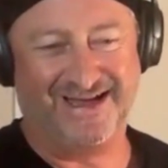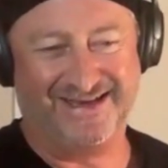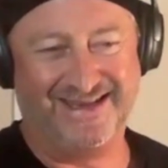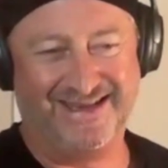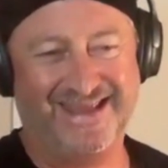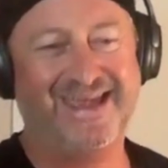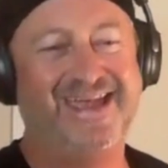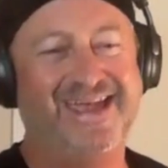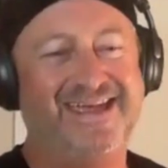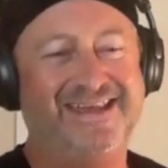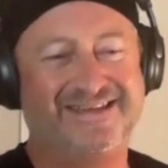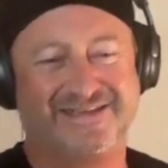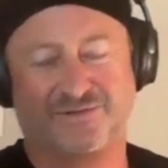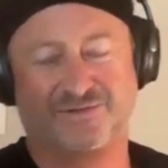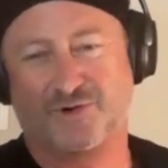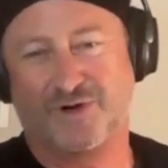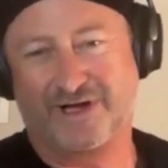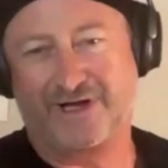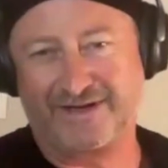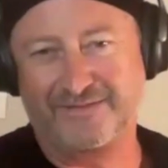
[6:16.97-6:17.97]
need
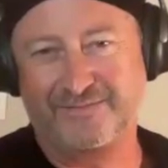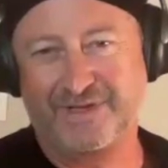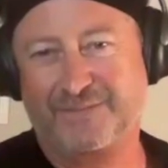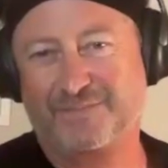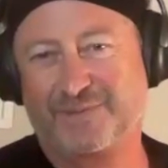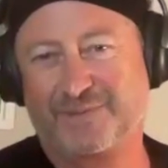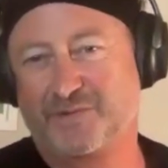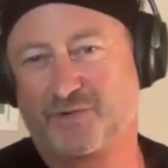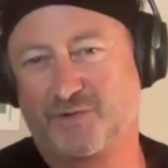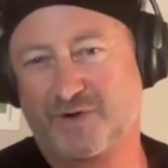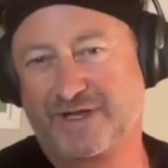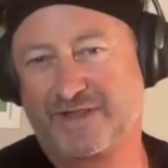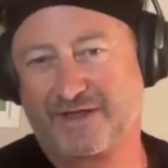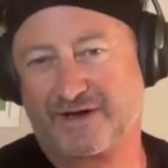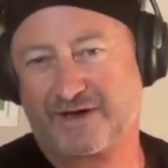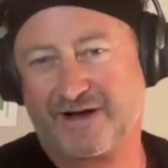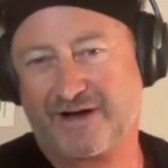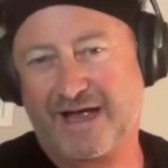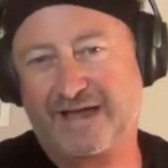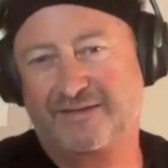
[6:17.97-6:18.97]
to work and meet people where
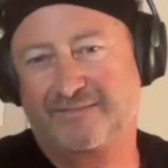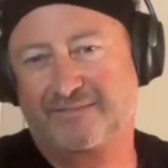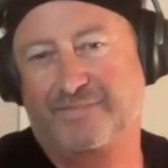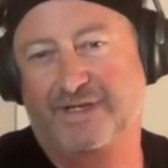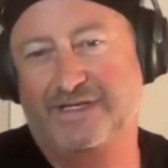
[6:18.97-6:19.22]
they're at